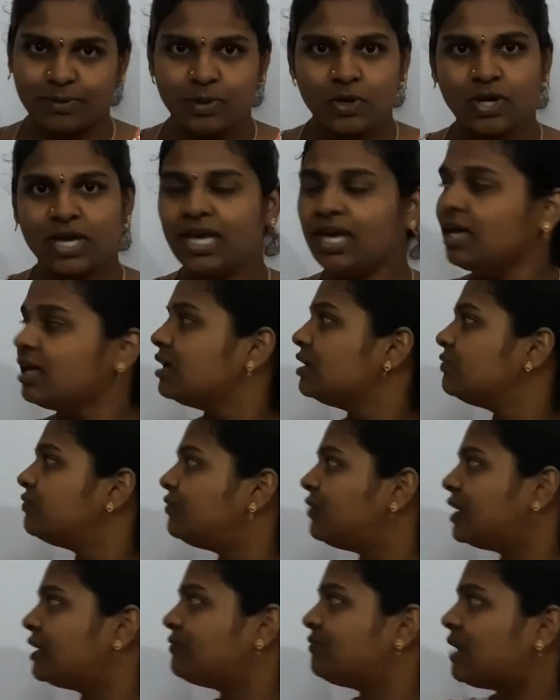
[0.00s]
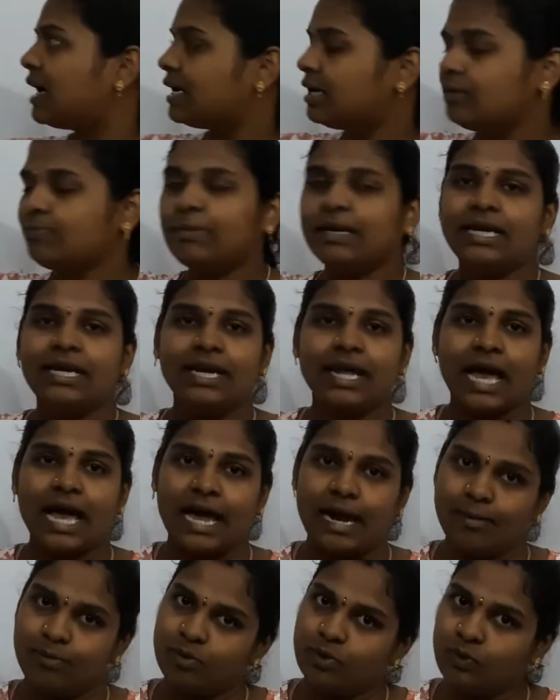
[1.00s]
Okay, for one bit
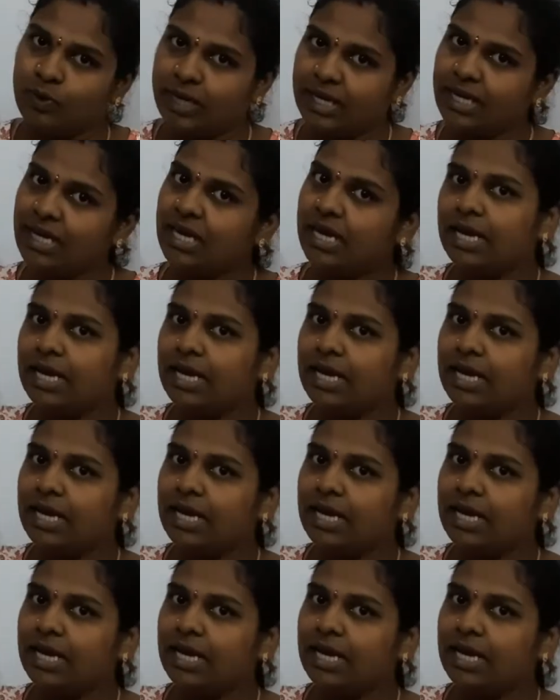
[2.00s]
I am doing